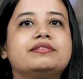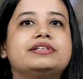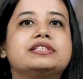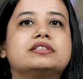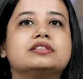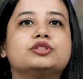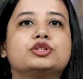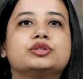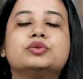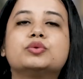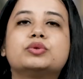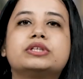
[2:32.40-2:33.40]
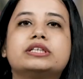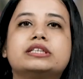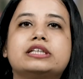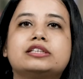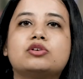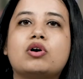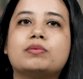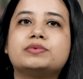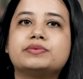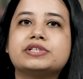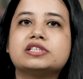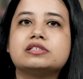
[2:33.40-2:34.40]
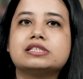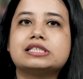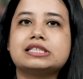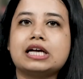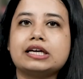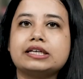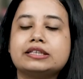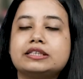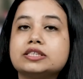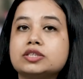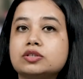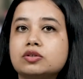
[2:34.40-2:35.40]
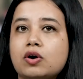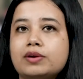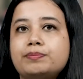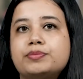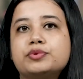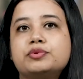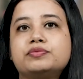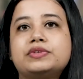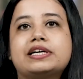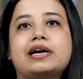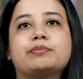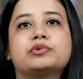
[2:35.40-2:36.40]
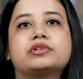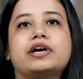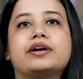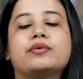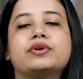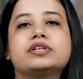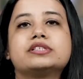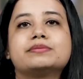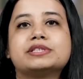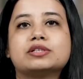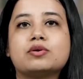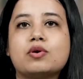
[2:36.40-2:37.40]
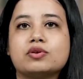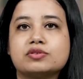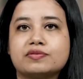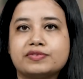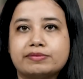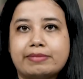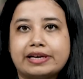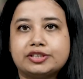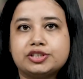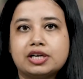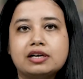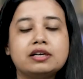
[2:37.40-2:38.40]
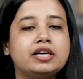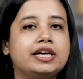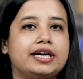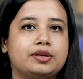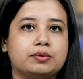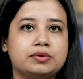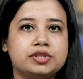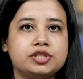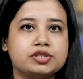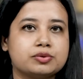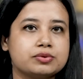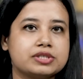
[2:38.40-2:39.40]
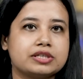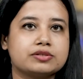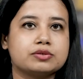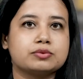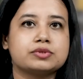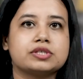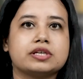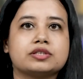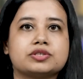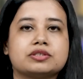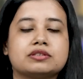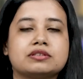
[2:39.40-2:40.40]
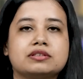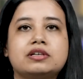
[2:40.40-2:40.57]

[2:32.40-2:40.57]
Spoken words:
Researchers noted that the observational study does not prove that hypothyroidism is a cause of dementia. It only shows an association.